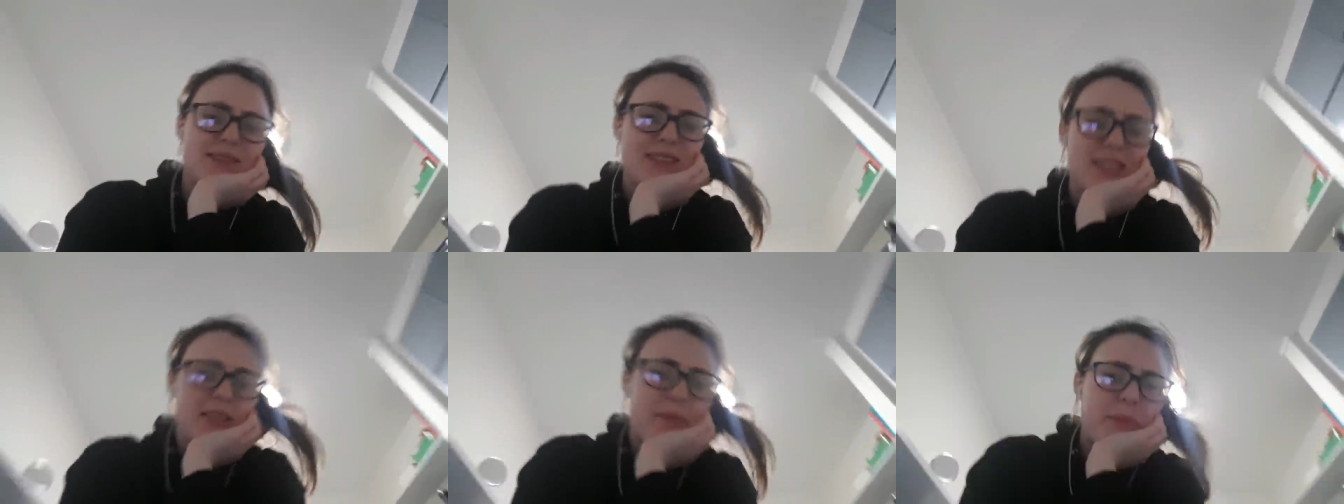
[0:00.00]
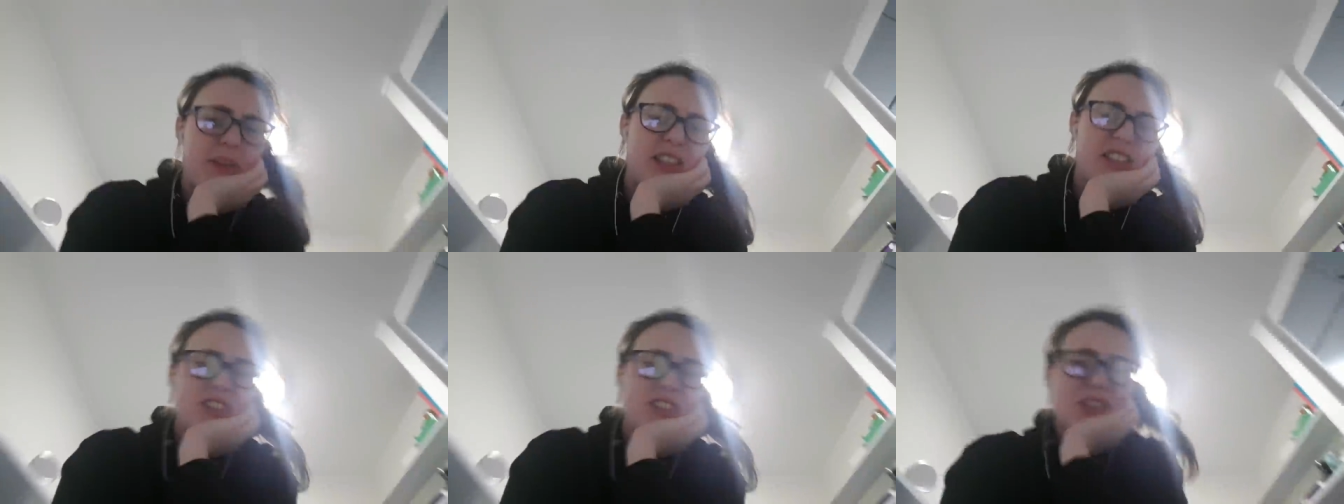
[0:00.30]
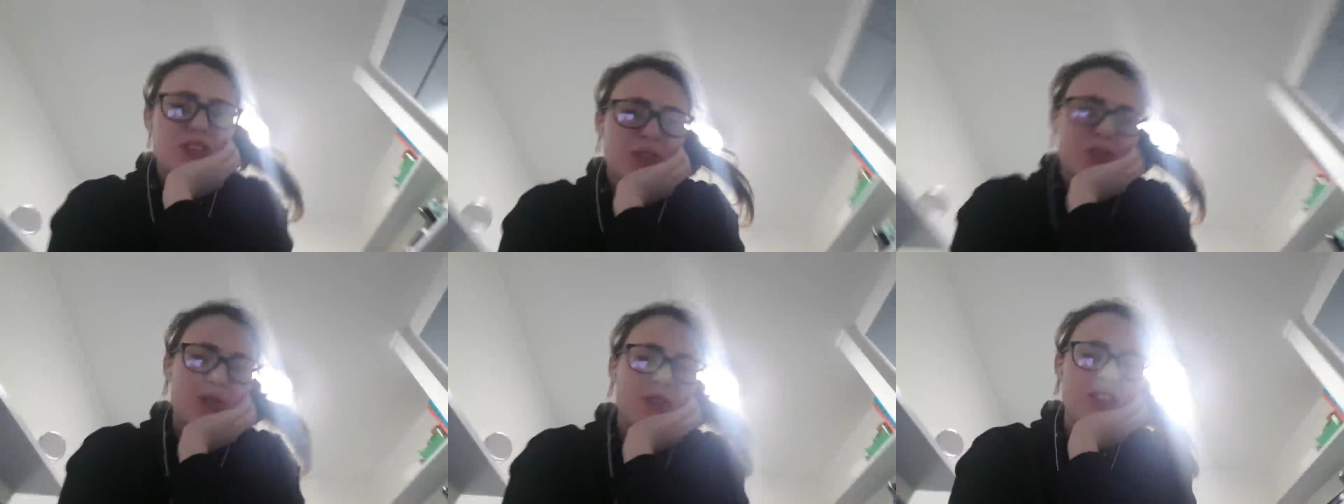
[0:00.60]
let me
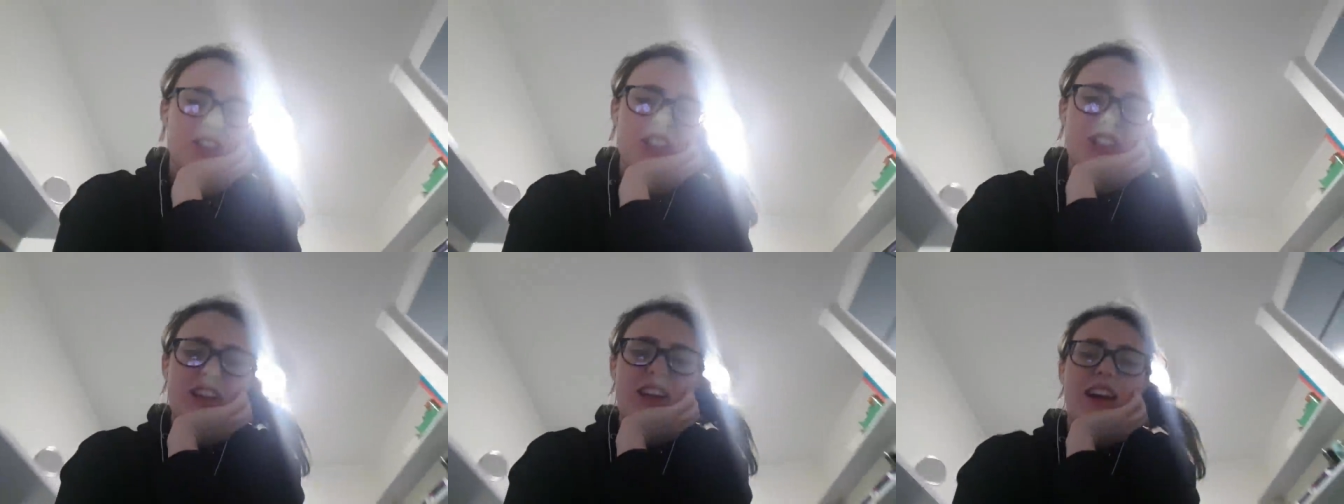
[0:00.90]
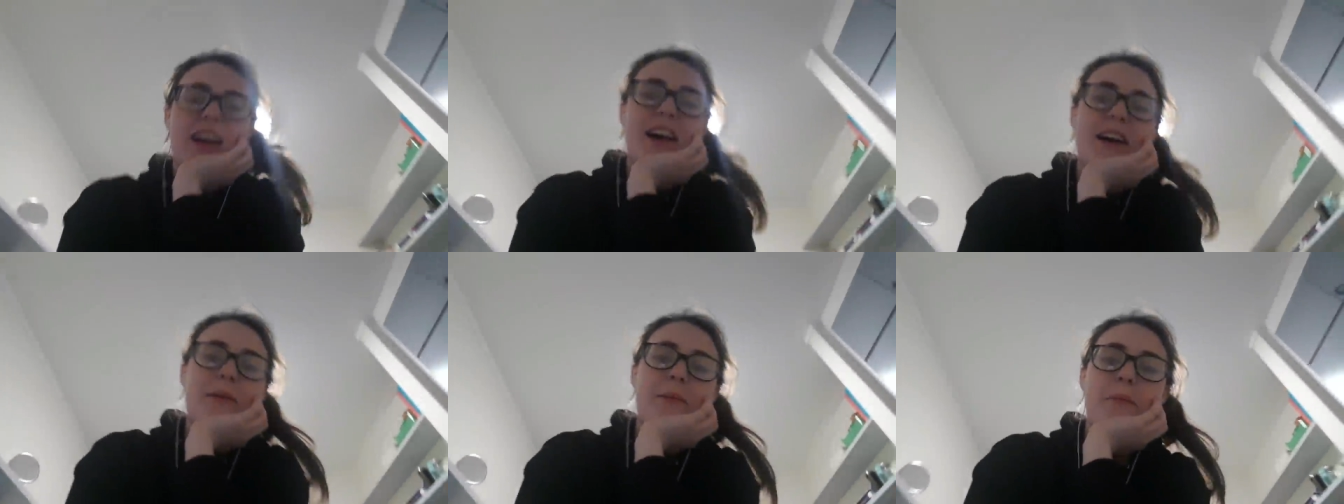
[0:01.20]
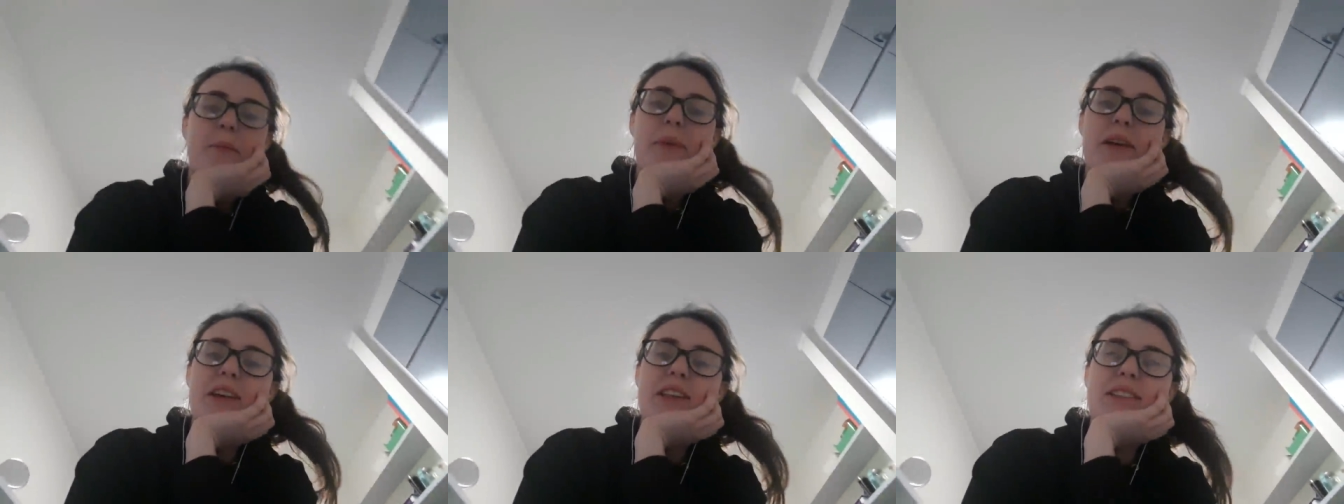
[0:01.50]
scooch. Um,
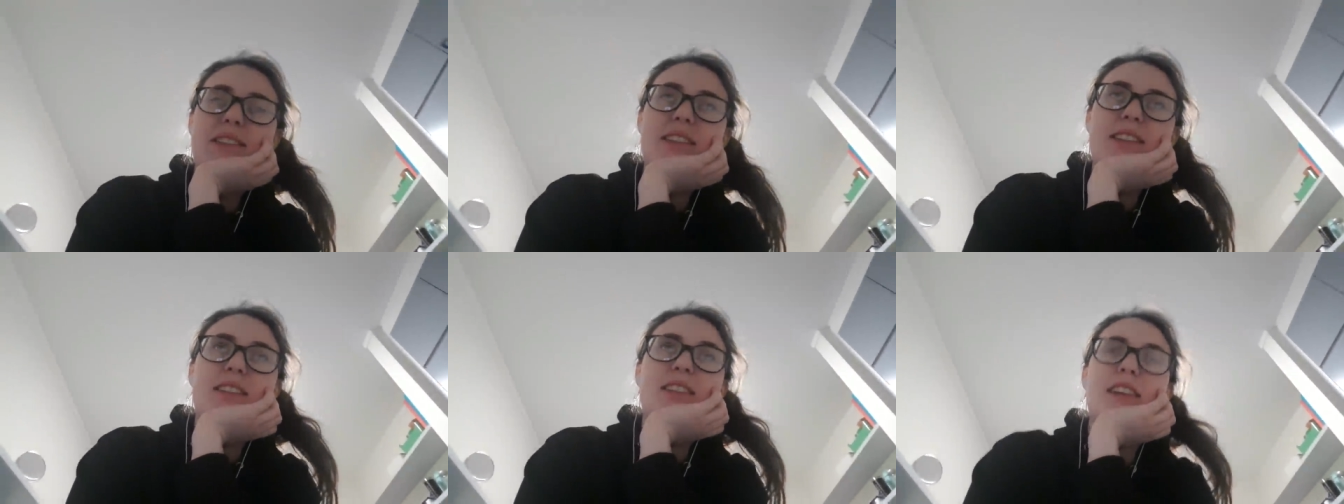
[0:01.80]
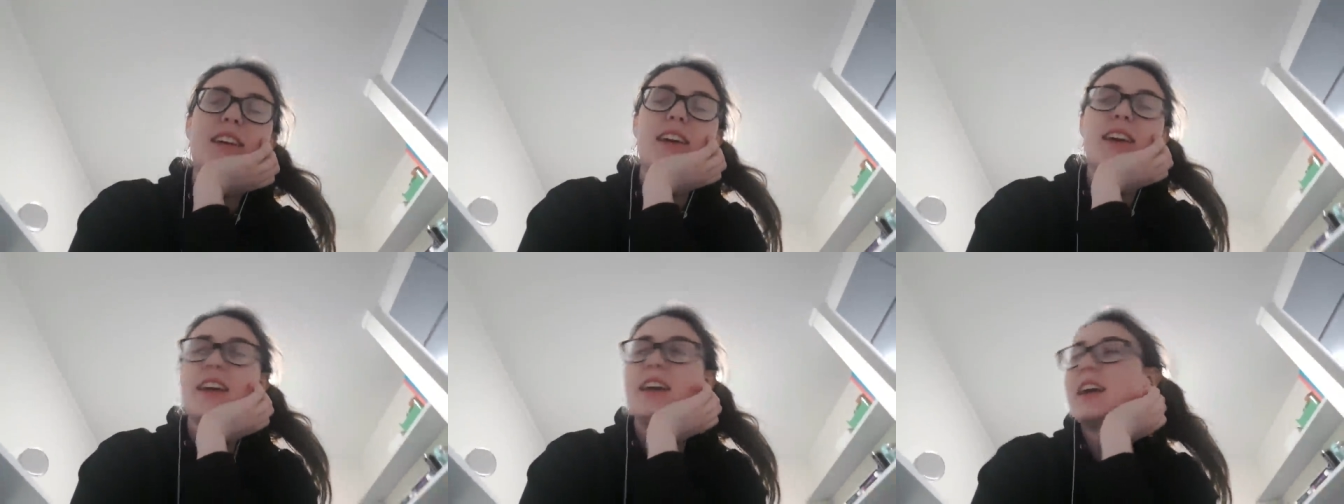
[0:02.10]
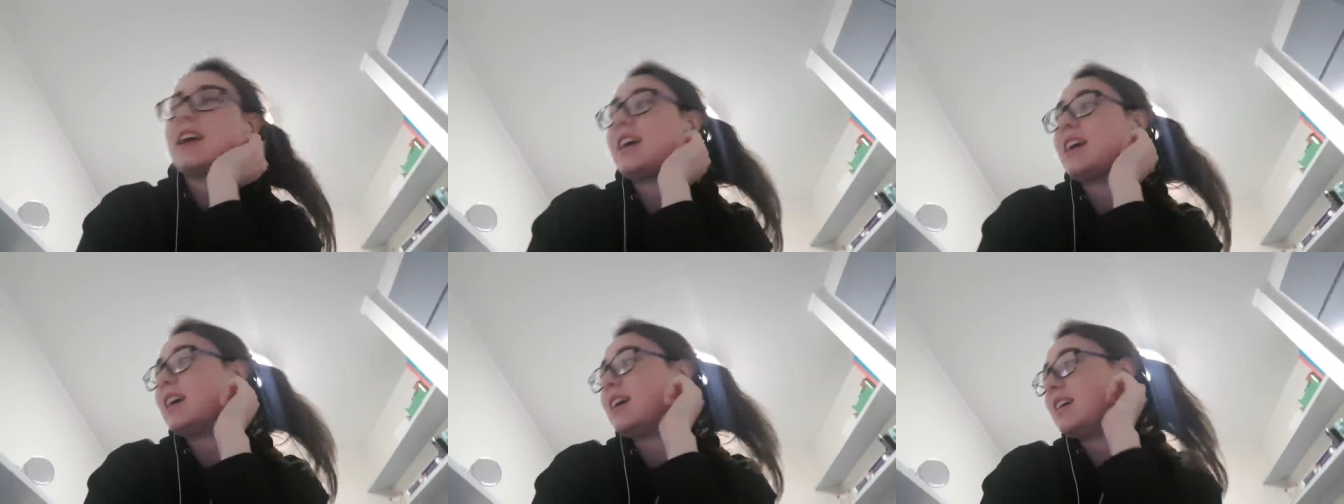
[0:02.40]
basically,
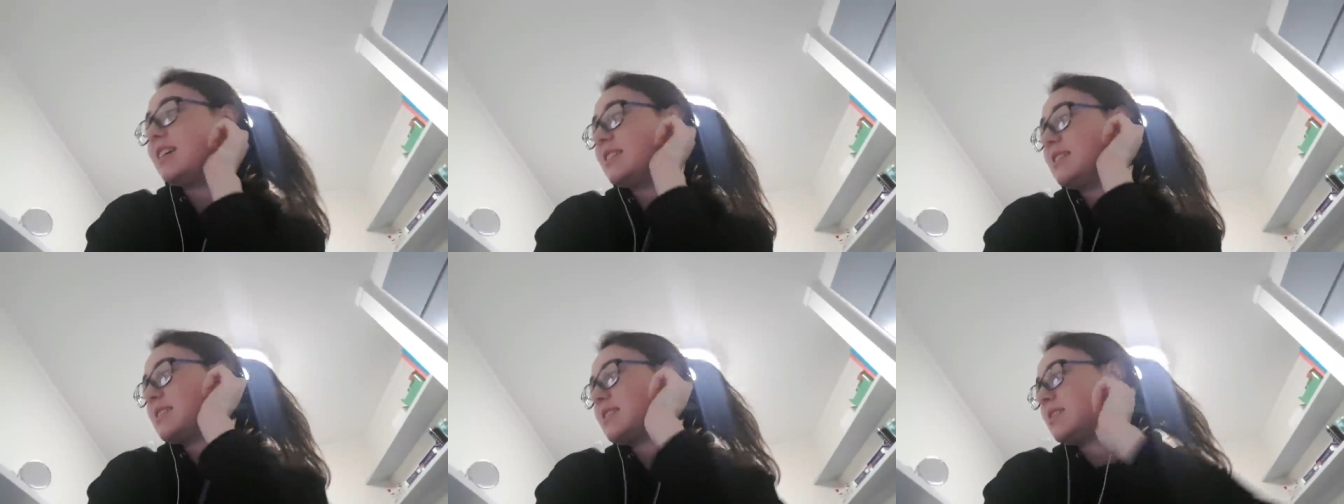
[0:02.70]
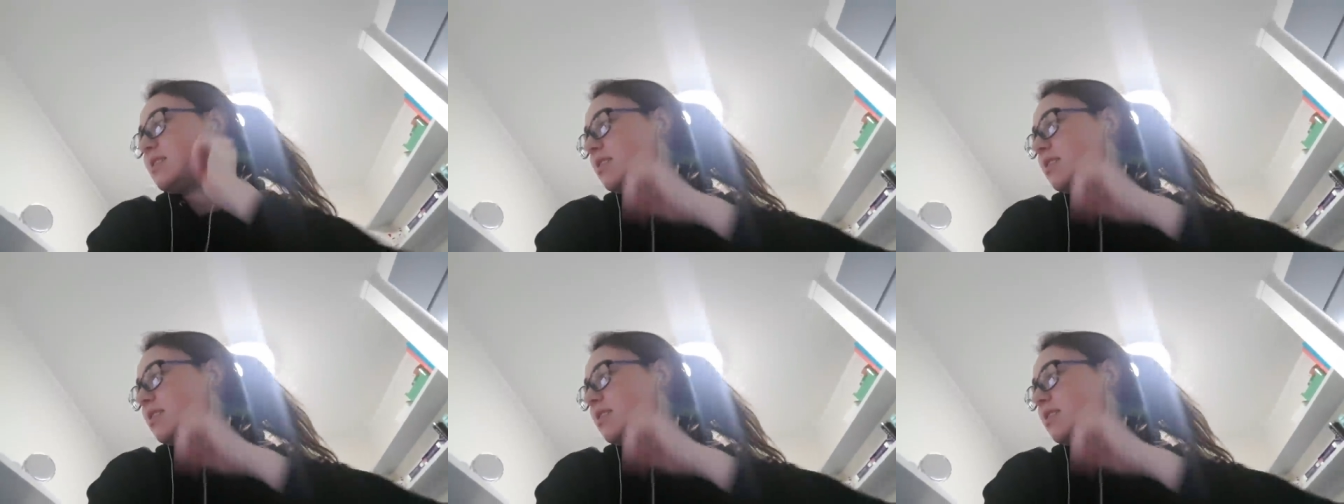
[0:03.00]
it is